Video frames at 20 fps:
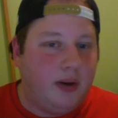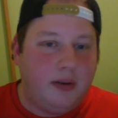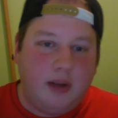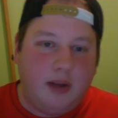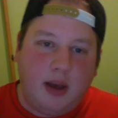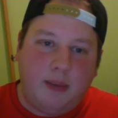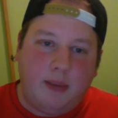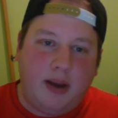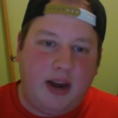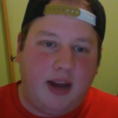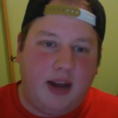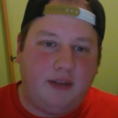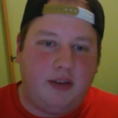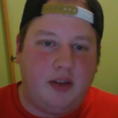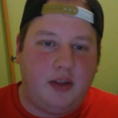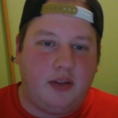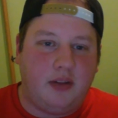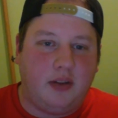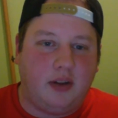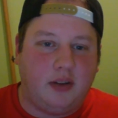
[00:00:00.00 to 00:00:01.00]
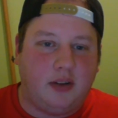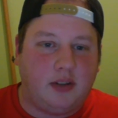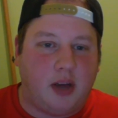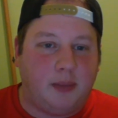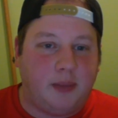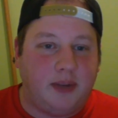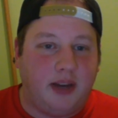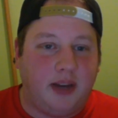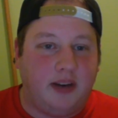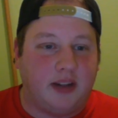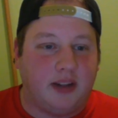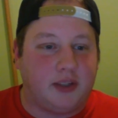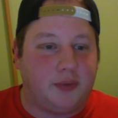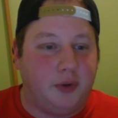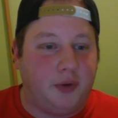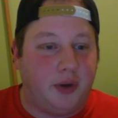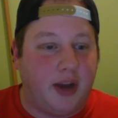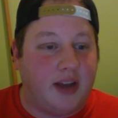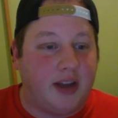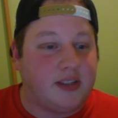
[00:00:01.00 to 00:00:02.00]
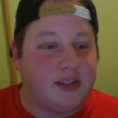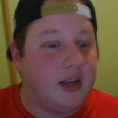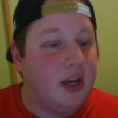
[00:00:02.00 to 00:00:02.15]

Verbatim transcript: I might have another little top ten list for you guys.